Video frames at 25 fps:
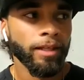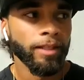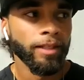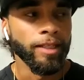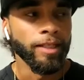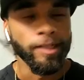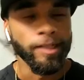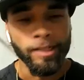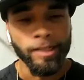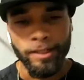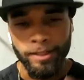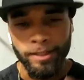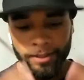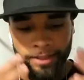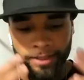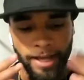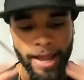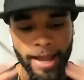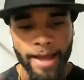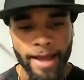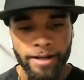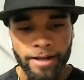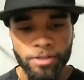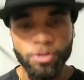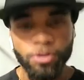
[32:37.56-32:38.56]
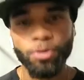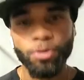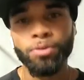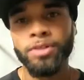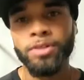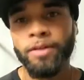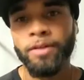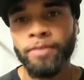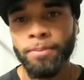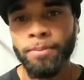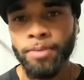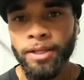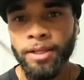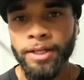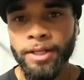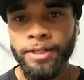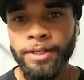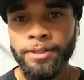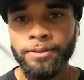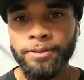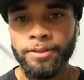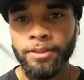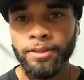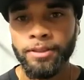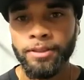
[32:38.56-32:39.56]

the the attitudes of the players,